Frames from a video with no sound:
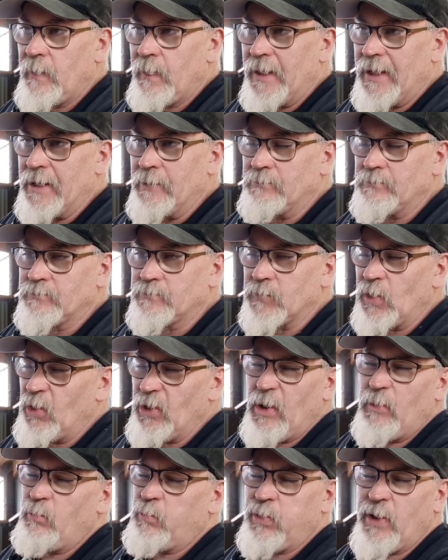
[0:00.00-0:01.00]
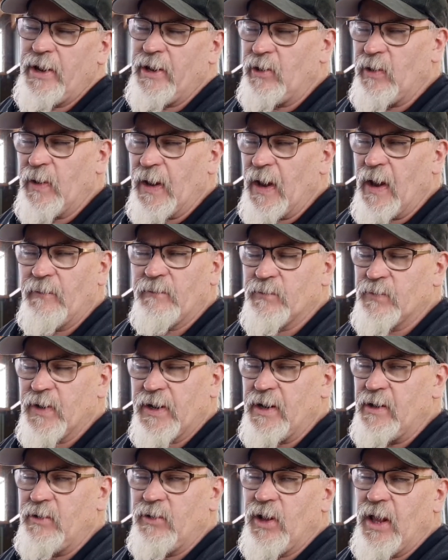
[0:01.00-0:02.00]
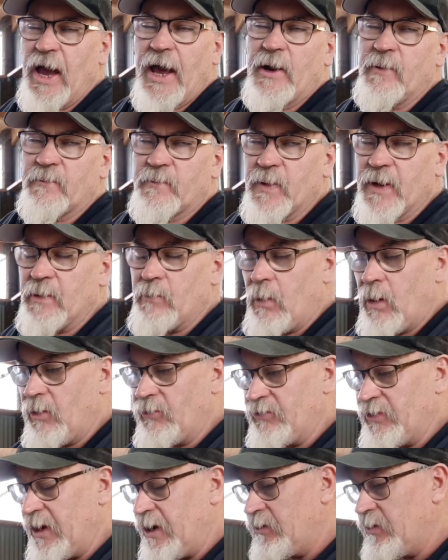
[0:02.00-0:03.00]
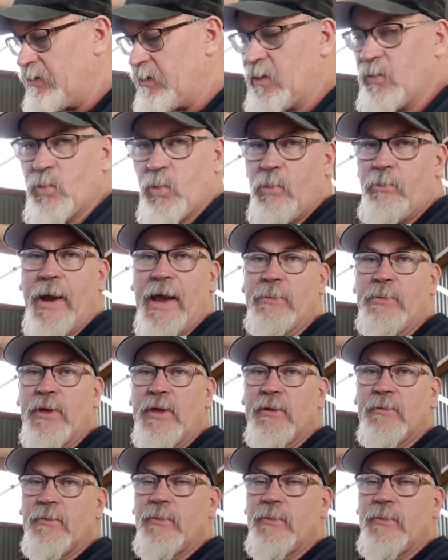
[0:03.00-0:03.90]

Um, I'm not planning on going fucking 100 freaking miles an hour. I think, well, maybe.